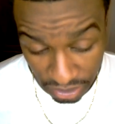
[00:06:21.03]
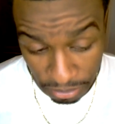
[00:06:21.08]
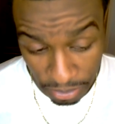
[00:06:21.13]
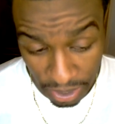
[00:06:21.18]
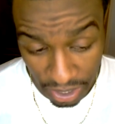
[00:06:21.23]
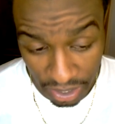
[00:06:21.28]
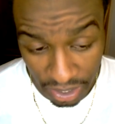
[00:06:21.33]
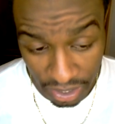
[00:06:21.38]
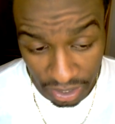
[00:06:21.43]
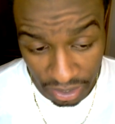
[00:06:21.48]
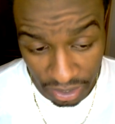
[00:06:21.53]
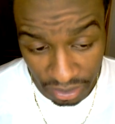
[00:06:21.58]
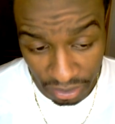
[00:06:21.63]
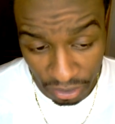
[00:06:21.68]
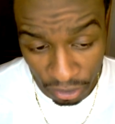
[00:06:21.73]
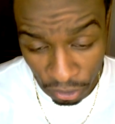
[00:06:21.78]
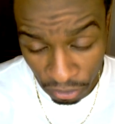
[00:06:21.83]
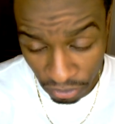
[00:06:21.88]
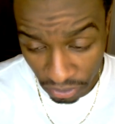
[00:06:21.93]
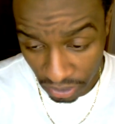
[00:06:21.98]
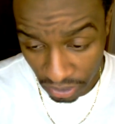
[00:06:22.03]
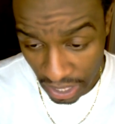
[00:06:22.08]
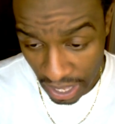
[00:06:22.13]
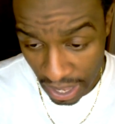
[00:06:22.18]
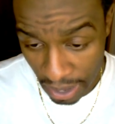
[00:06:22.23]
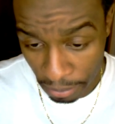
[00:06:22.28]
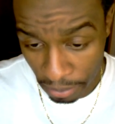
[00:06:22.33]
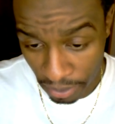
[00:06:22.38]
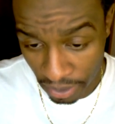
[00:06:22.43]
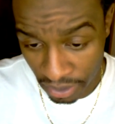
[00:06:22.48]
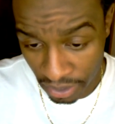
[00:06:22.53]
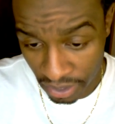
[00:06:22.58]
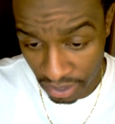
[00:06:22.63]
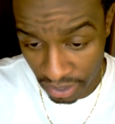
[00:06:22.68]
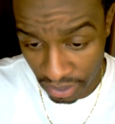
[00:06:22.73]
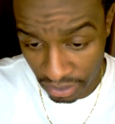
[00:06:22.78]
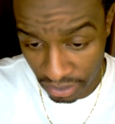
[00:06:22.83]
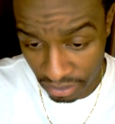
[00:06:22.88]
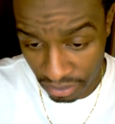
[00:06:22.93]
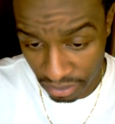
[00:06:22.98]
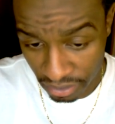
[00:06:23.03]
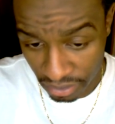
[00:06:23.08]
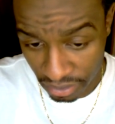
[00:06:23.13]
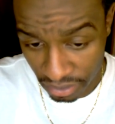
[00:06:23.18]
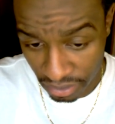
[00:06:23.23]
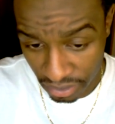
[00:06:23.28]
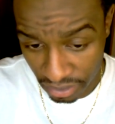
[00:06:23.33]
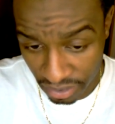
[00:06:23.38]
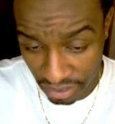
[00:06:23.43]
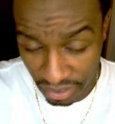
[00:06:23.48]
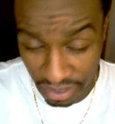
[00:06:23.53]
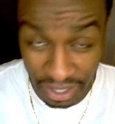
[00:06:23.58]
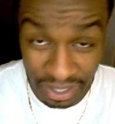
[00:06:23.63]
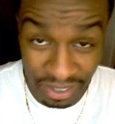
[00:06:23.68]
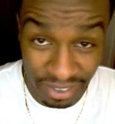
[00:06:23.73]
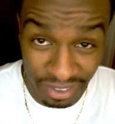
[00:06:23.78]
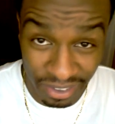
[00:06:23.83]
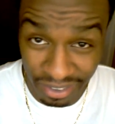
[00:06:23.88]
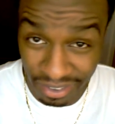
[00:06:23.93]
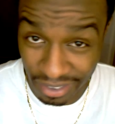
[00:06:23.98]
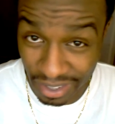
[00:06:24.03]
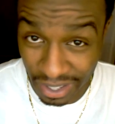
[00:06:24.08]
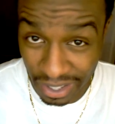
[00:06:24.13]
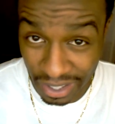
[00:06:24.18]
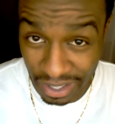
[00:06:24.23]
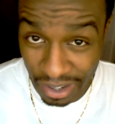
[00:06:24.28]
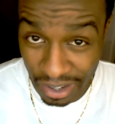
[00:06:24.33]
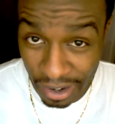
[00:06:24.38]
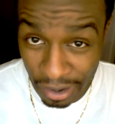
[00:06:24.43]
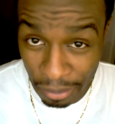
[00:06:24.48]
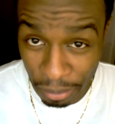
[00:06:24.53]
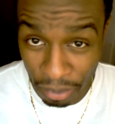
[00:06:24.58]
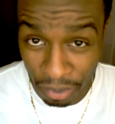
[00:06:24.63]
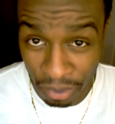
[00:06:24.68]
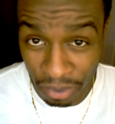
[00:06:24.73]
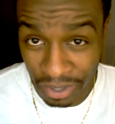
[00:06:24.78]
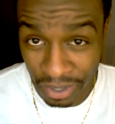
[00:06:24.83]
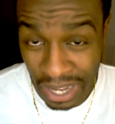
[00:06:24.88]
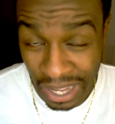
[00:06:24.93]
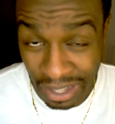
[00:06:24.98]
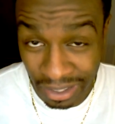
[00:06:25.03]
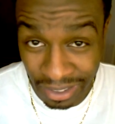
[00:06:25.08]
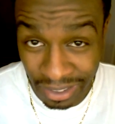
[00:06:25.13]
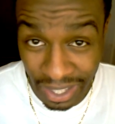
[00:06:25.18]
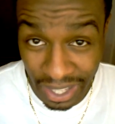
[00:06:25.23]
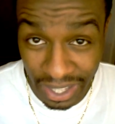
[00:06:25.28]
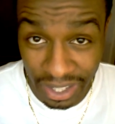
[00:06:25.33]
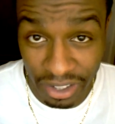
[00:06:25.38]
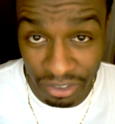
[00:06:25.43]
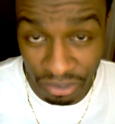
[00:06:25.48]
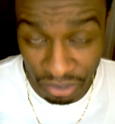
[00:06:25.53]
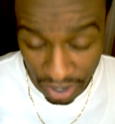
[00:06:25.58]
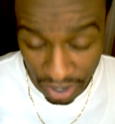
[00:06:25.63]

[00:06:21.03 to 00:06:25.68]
making it overlap and then either sticking up or not laying